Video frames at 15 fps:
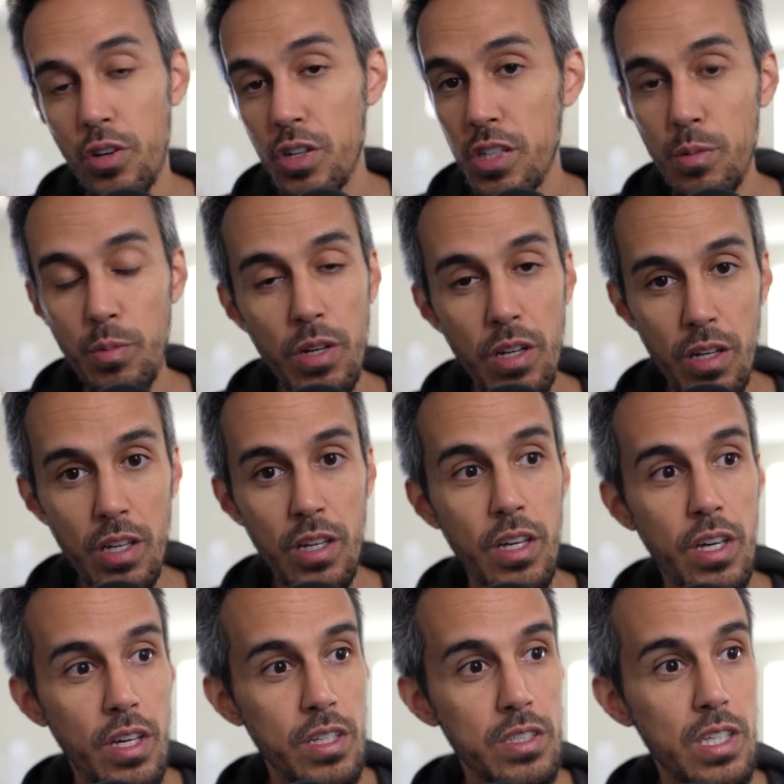community,
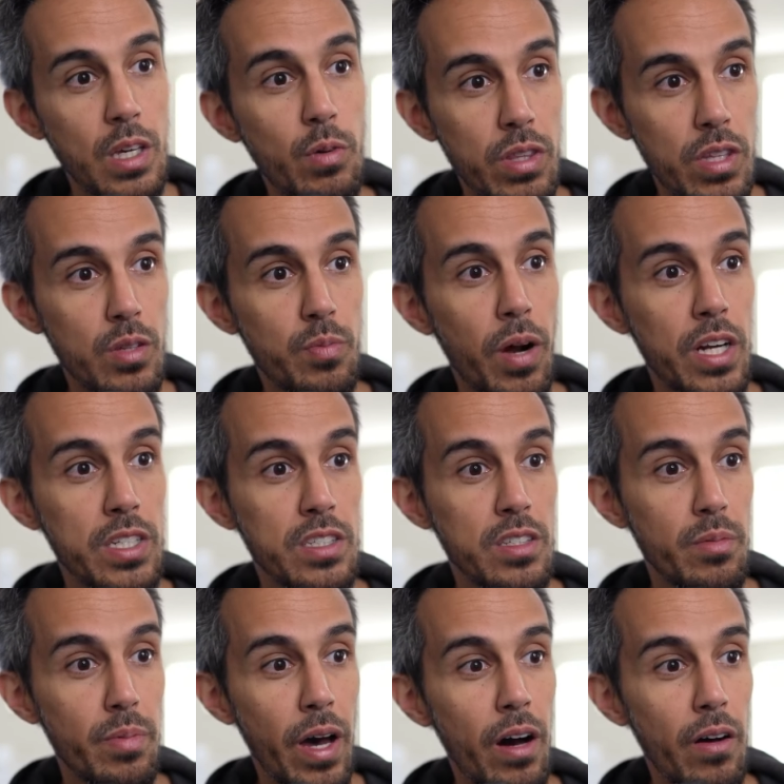see what this project is
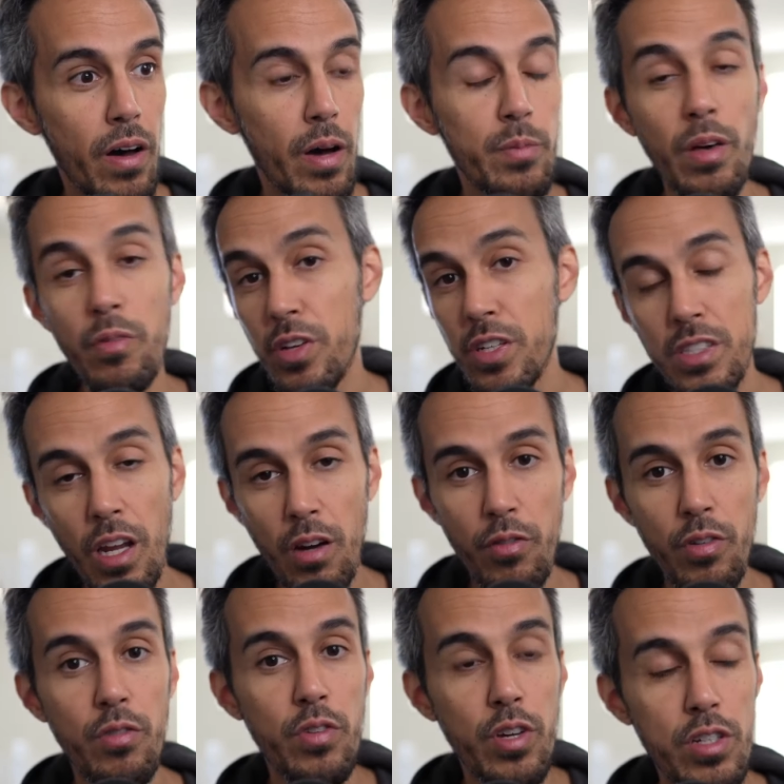about. I'm definitely excited for
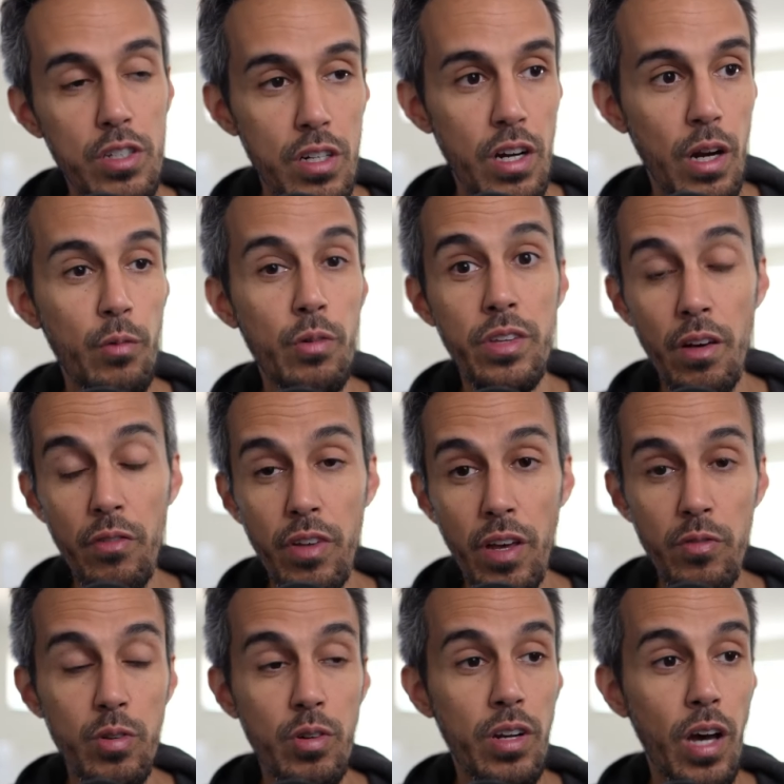the future, and we'll definitely
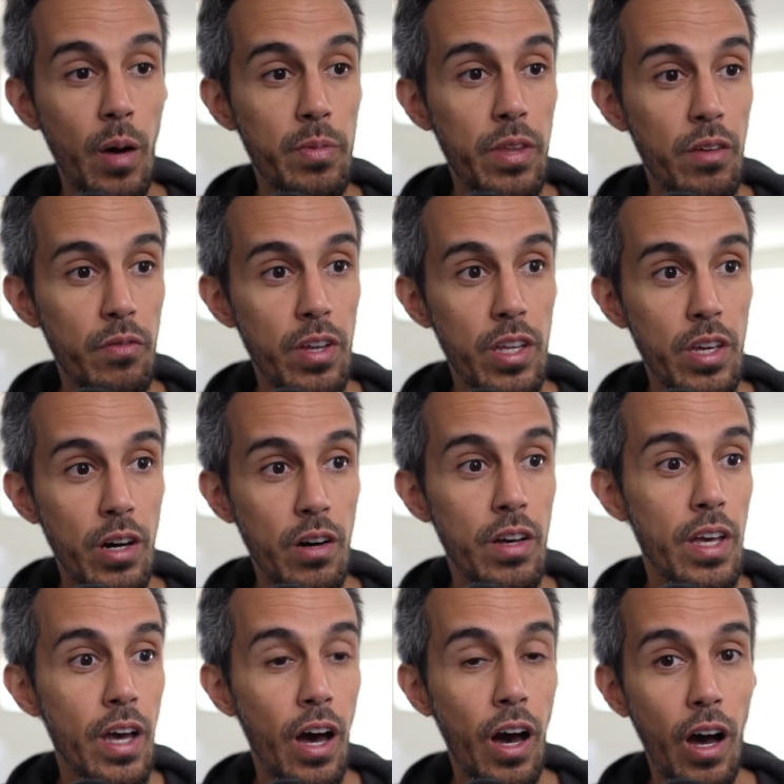have to do an update video
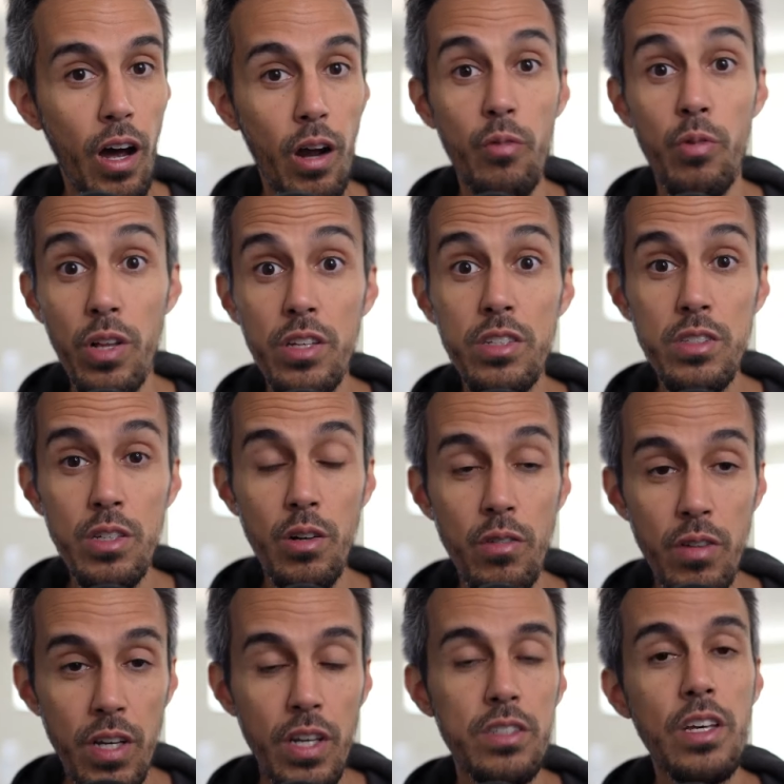really soon.
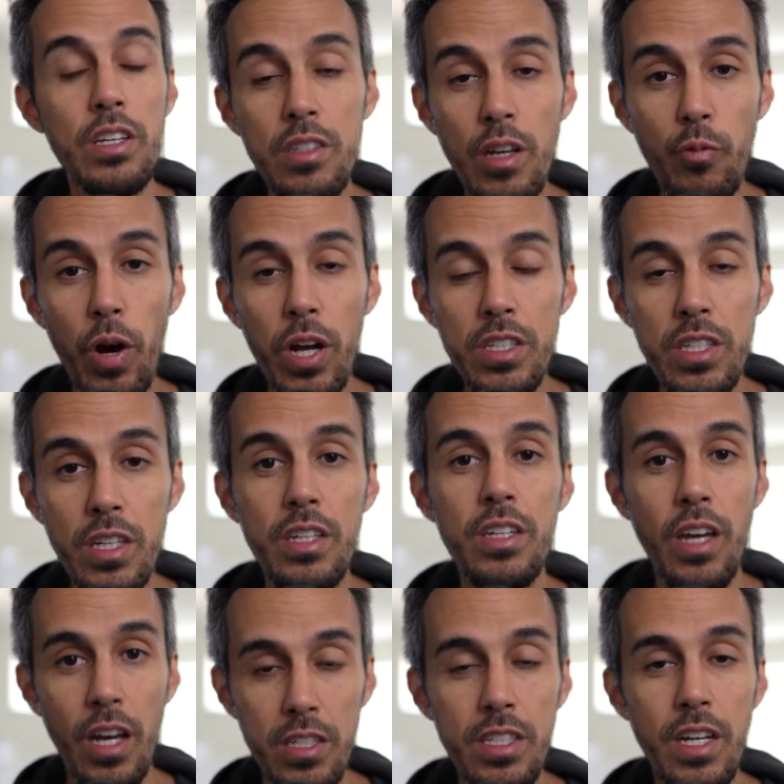So thanks for watching.
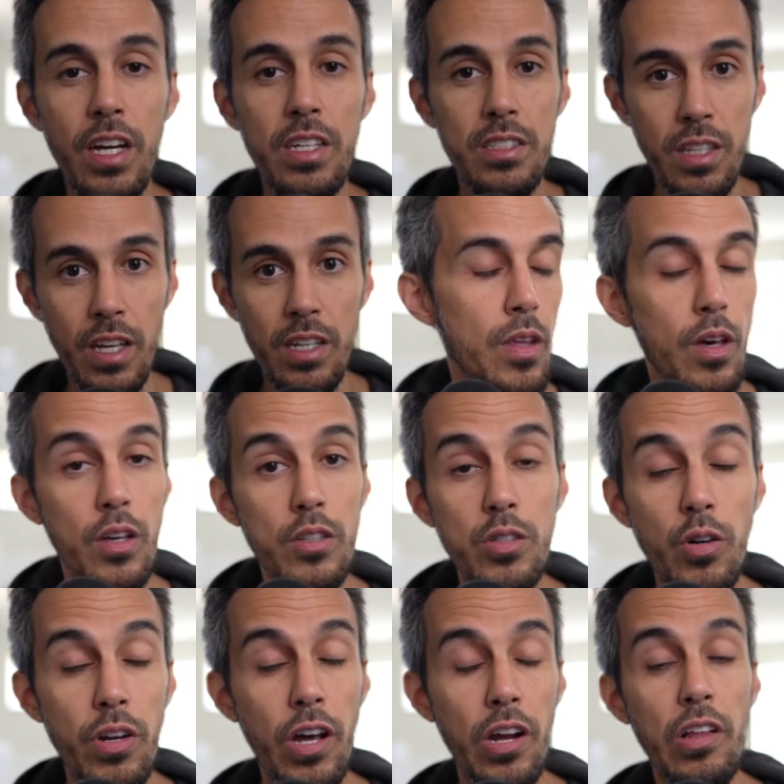Catch you guys next
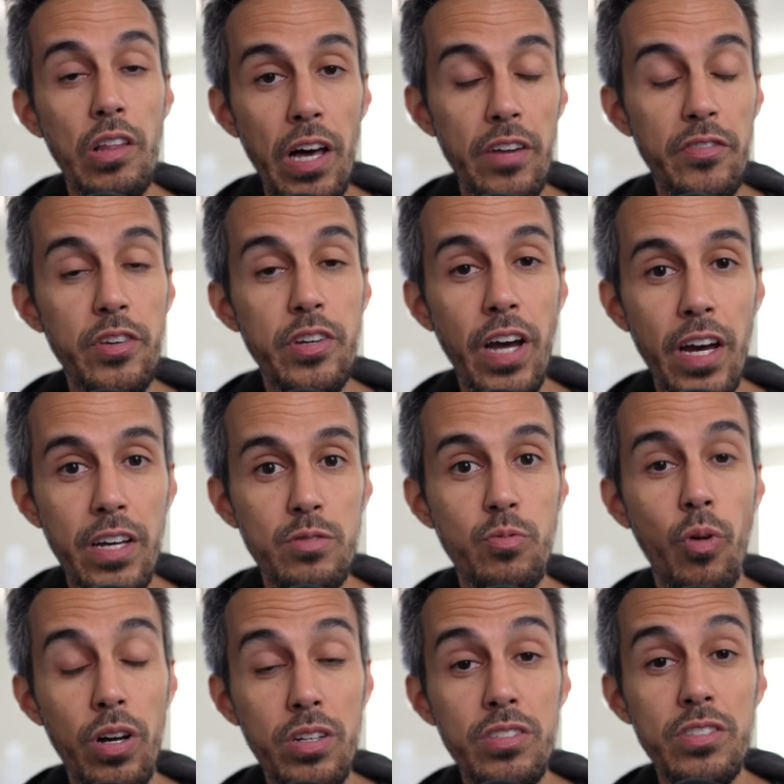So not a lot of you guys
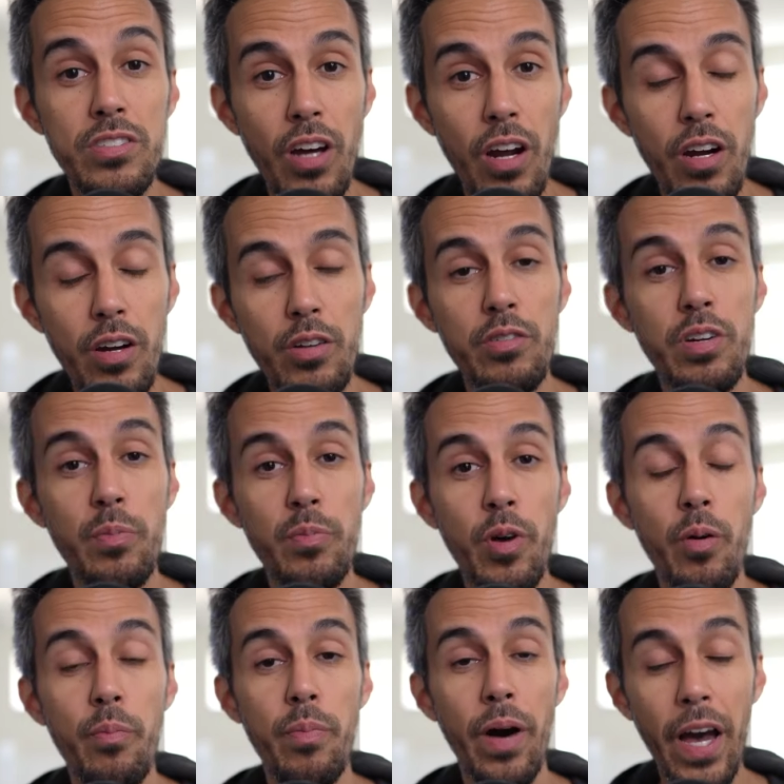want to start
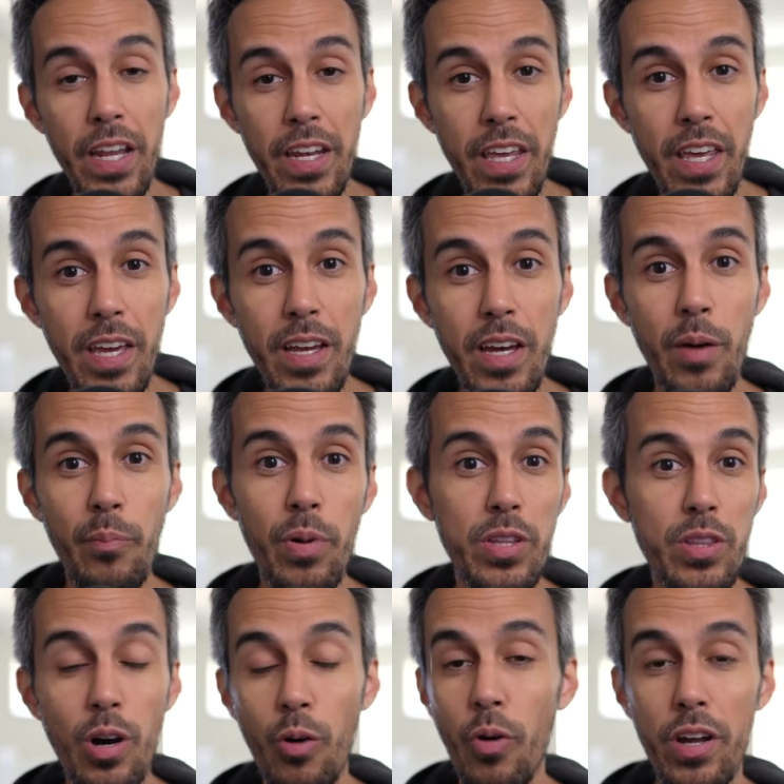crypto mining, but
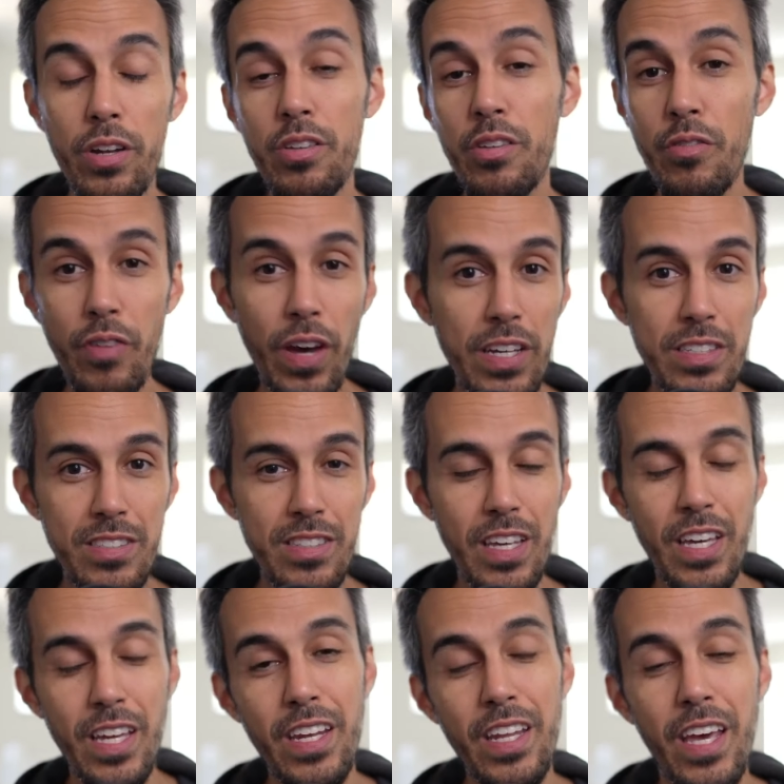don't want to invest
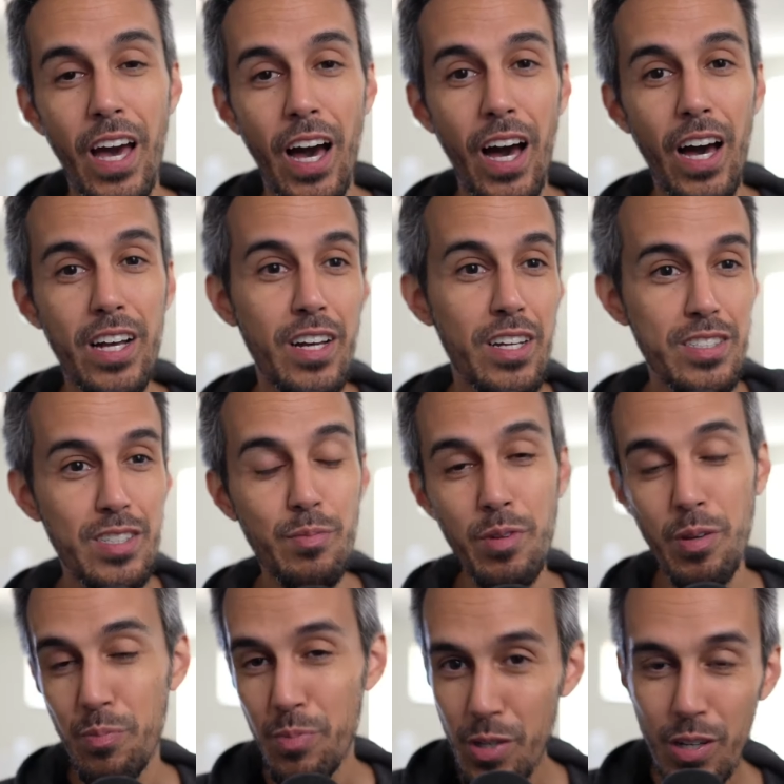in custom
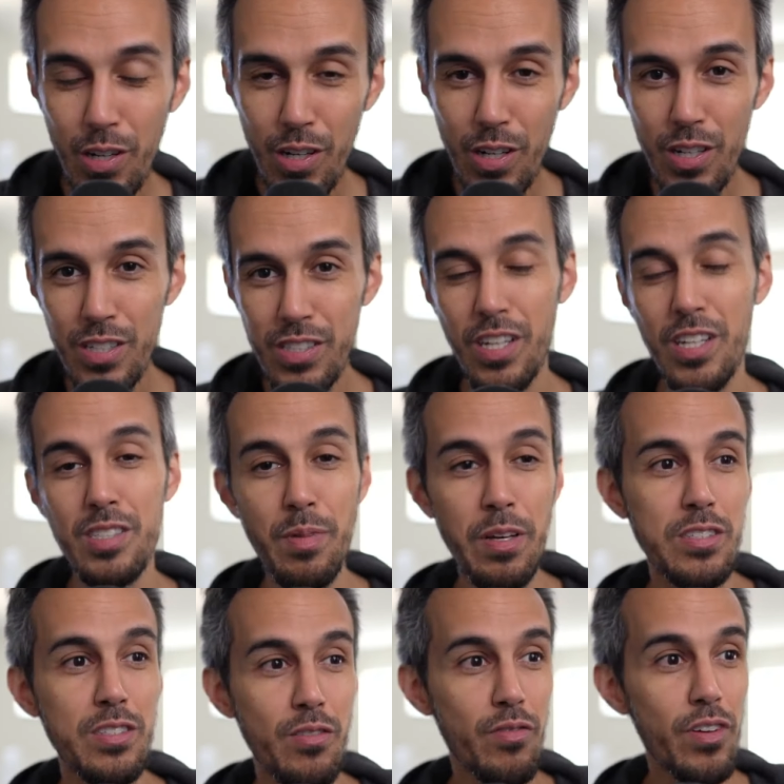computers and
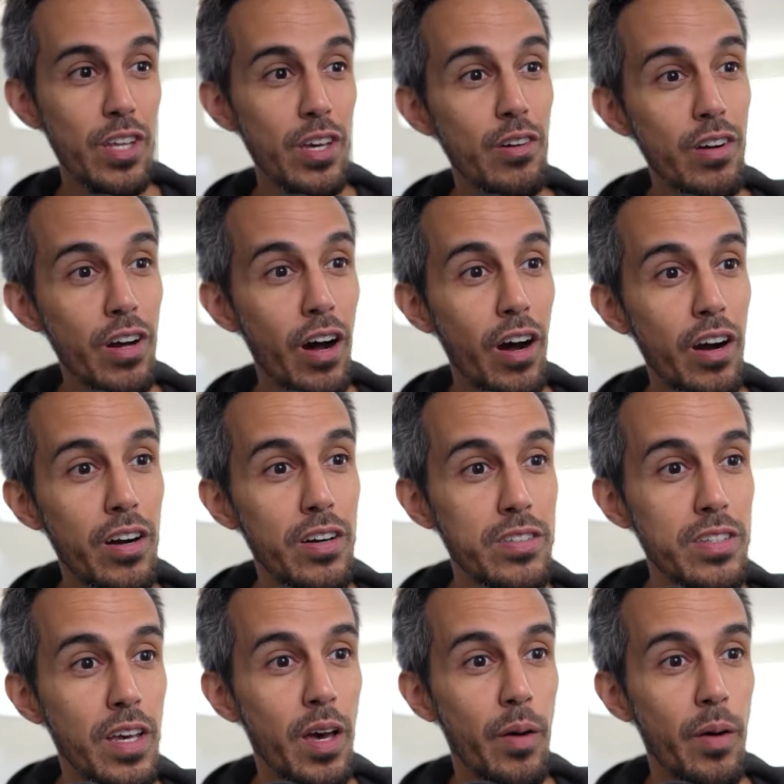expensive video cards.